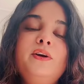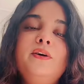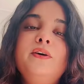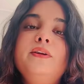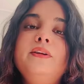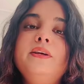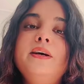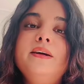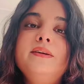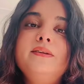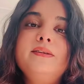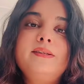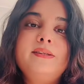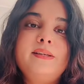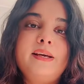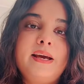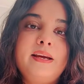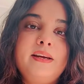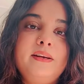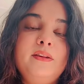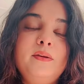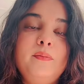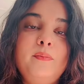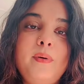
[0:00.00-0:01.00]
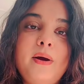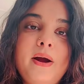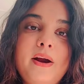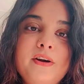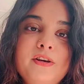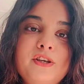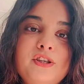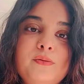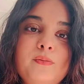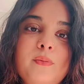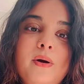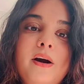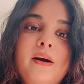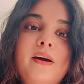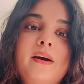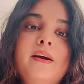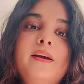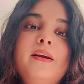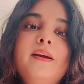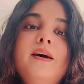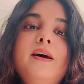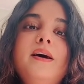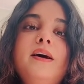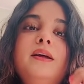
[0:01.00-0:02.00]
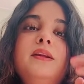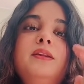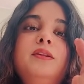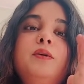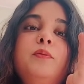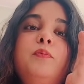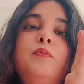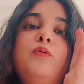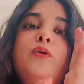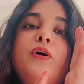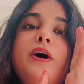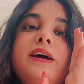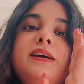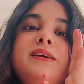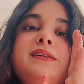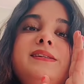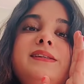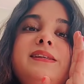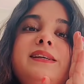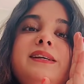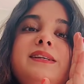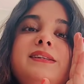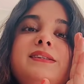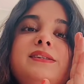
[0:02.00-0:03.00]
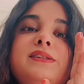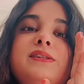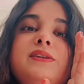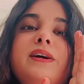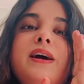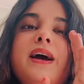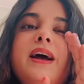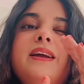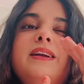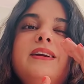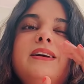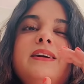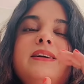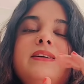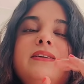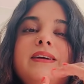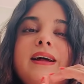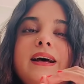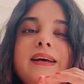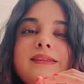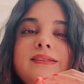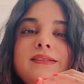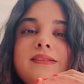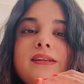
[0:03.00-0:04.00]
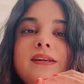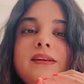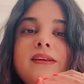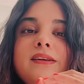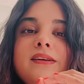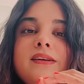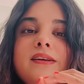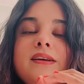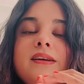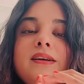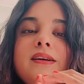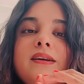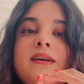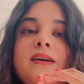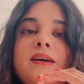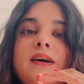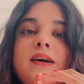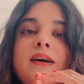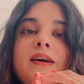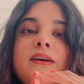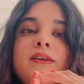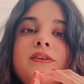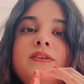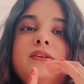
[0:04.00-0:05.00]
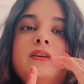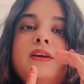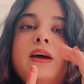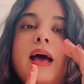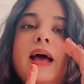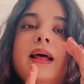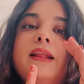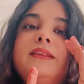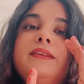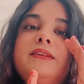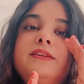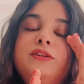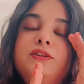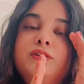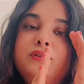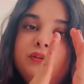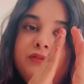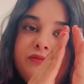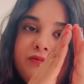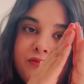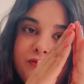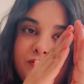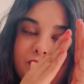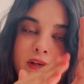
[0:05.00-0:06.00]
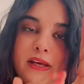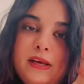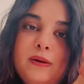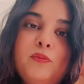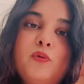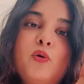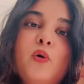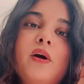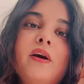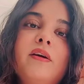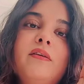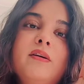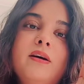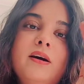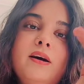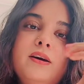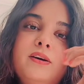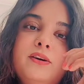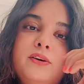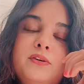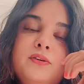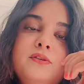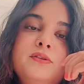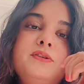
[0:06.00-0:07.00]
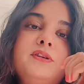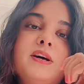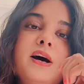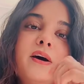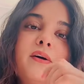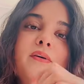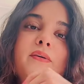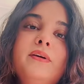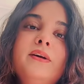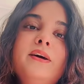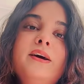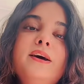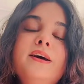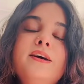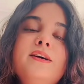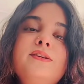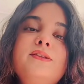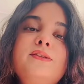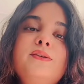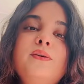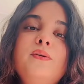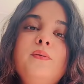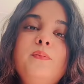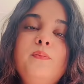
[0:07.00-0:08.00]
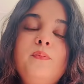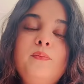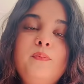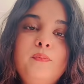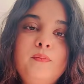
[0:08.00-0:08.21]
on the other side, in the bearish market, the price needs to kind of rest a little and to keep going down. So